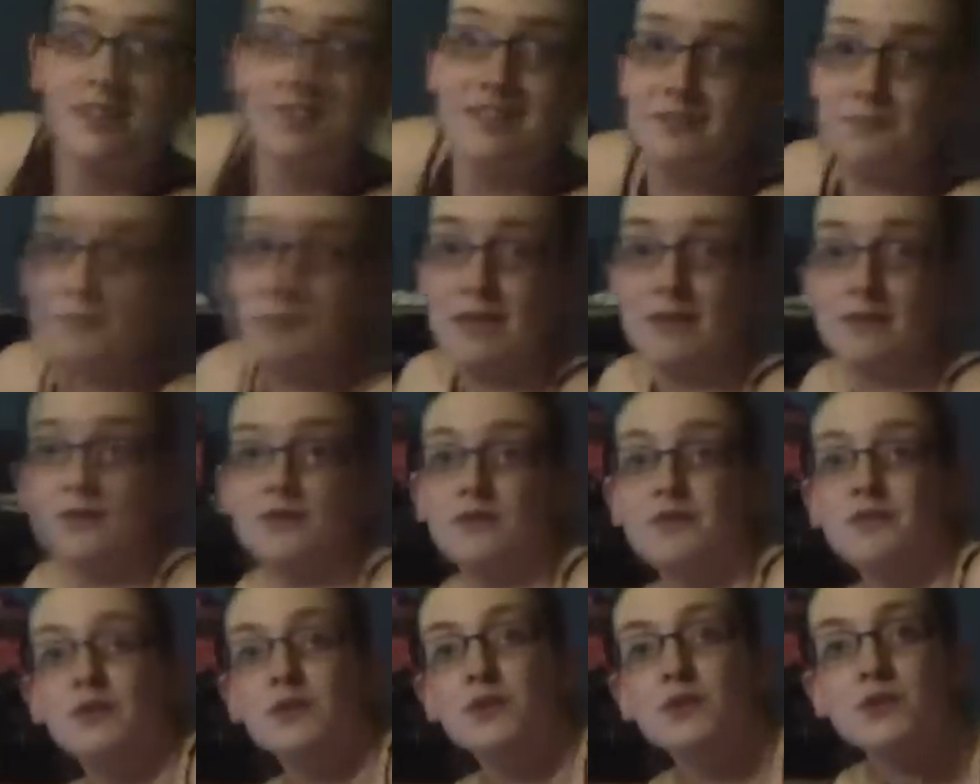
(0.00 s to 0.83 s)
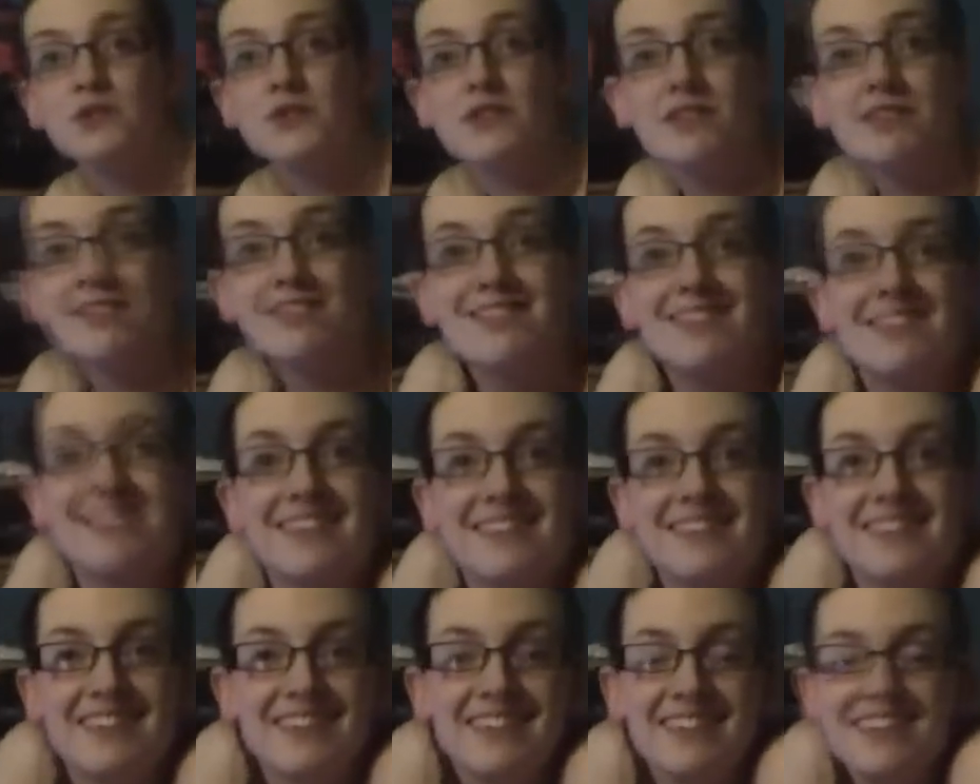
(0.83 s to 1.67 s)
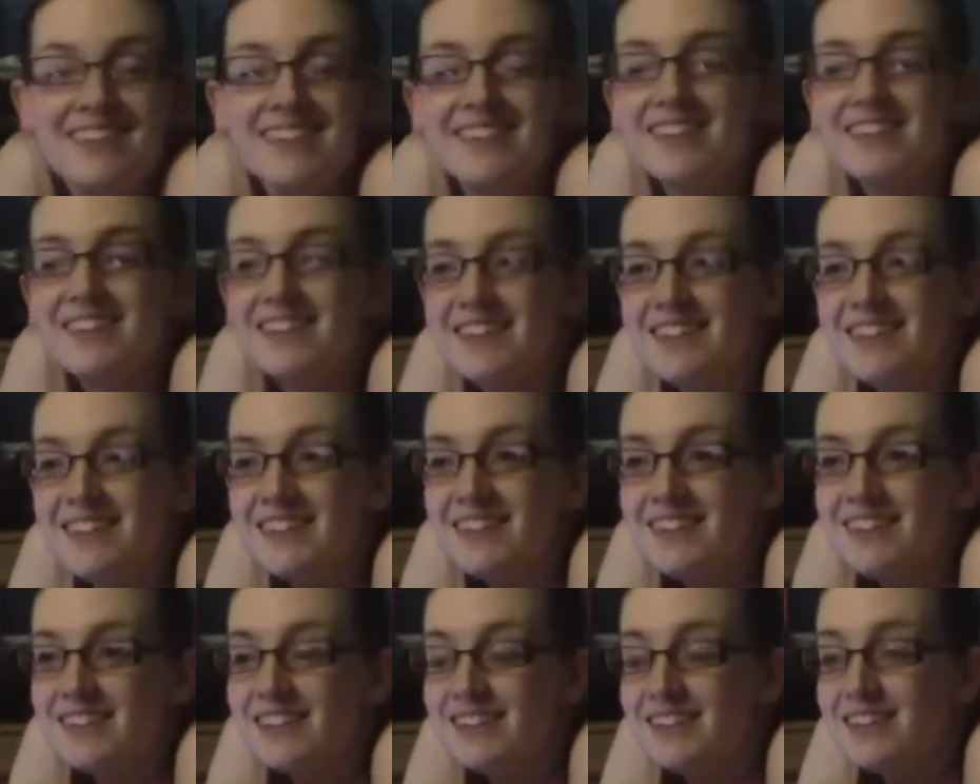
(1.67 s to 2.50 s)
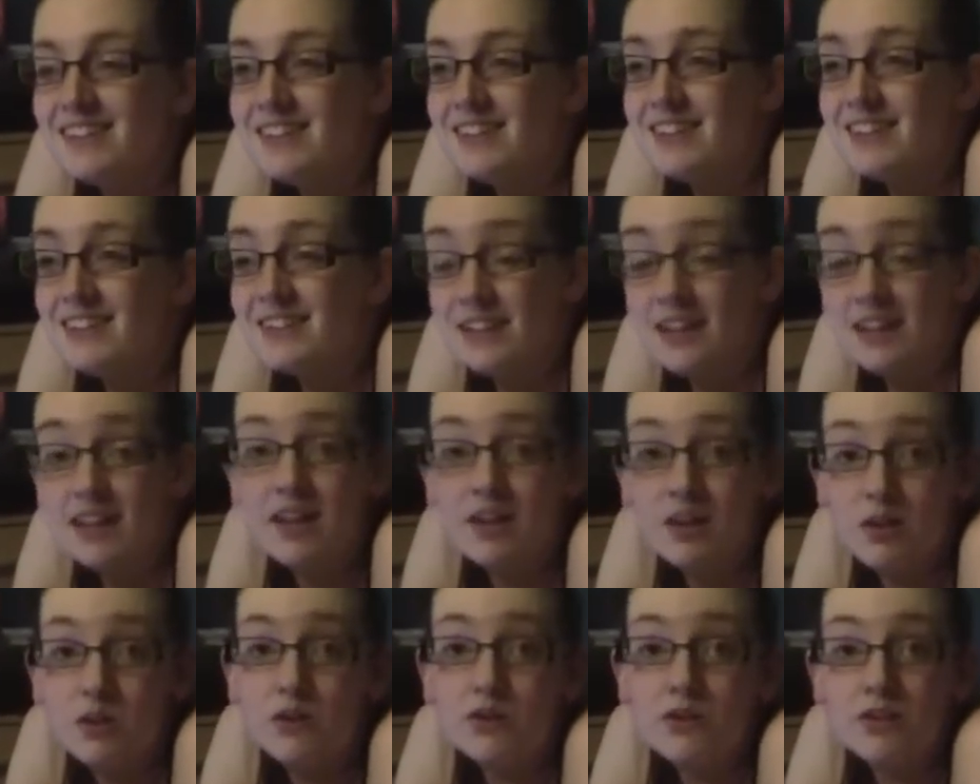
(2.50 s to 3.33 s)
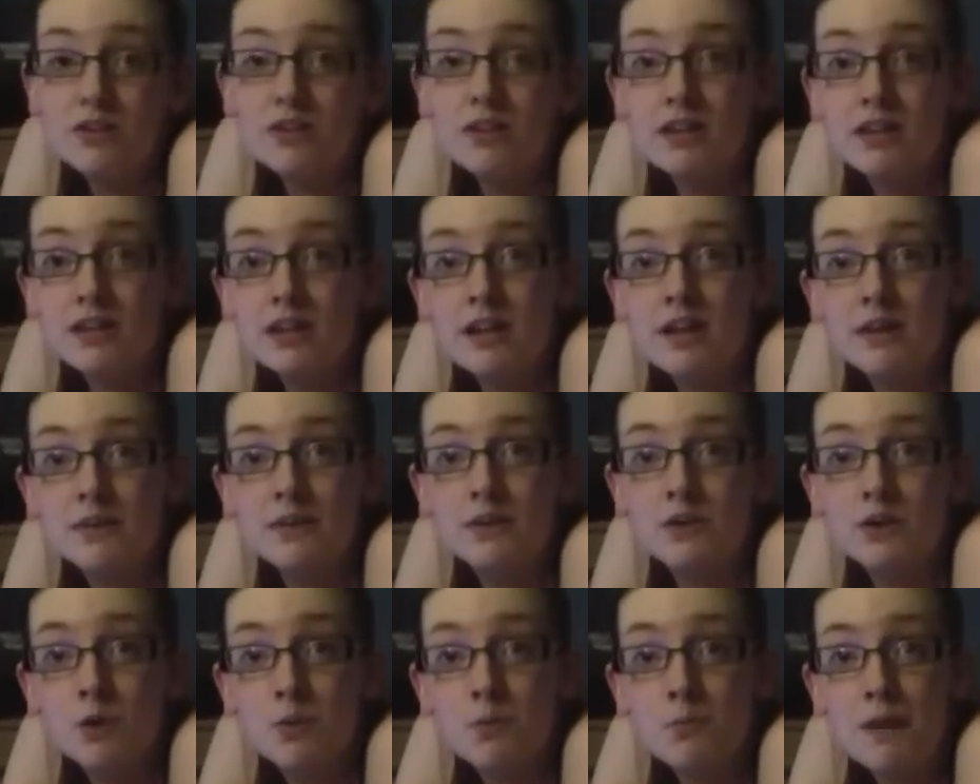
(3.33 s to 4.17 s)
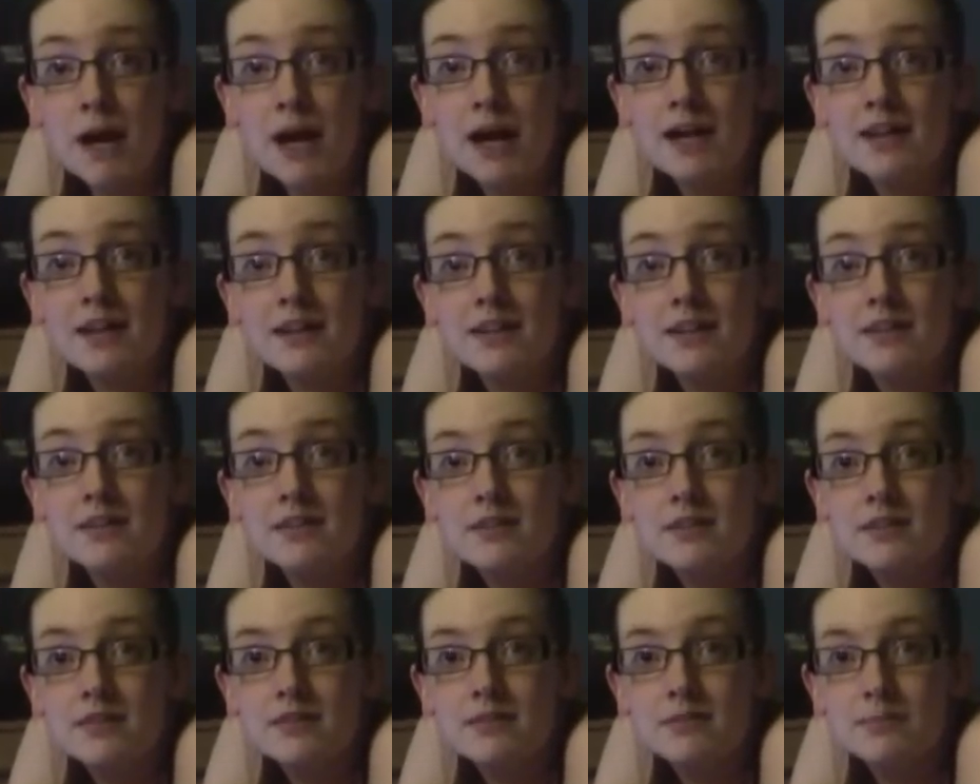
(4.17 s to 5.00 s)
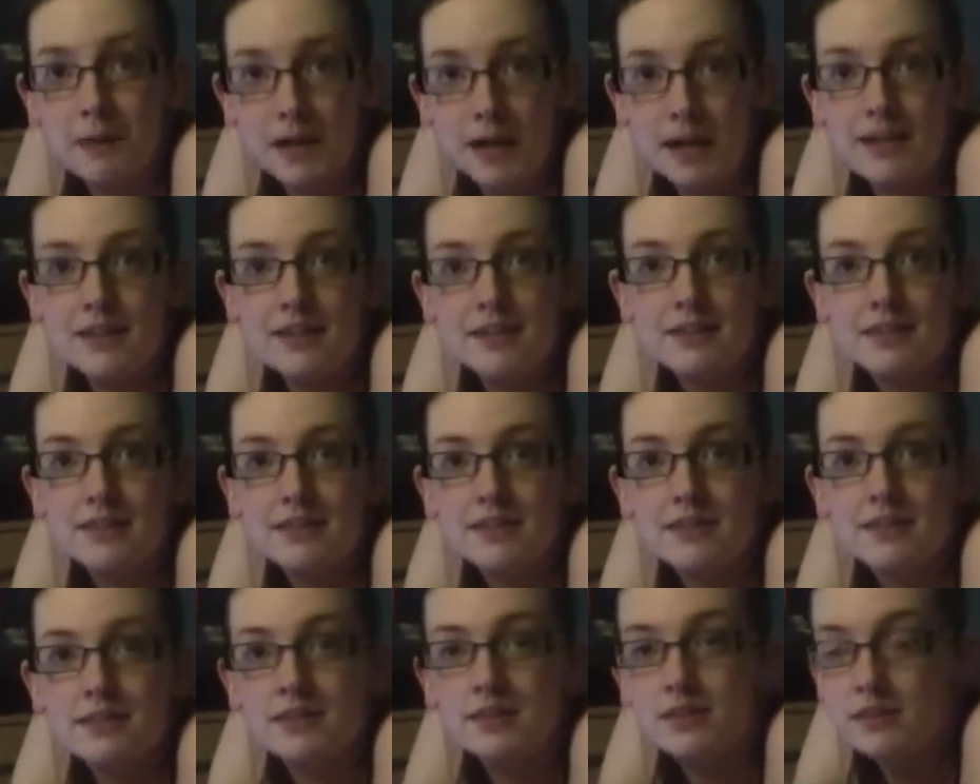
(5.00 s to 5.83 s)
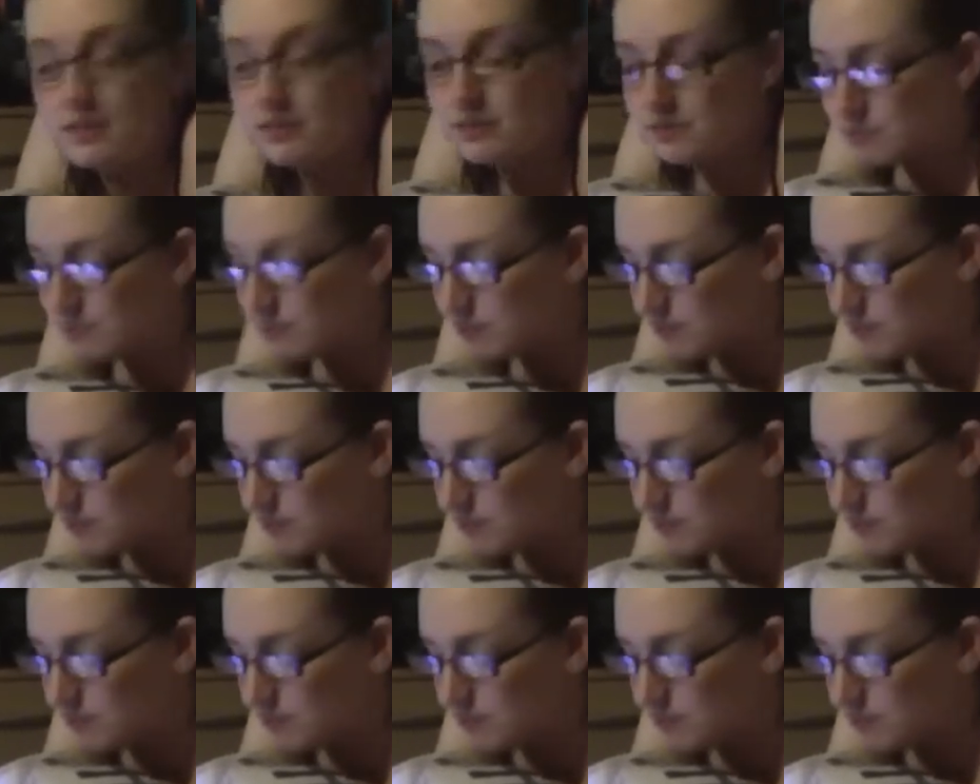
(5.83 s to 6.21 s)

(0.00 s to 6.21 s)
It's Back to the Future, isn't it? I guess. Uh, and I also like how they go back, back. You know.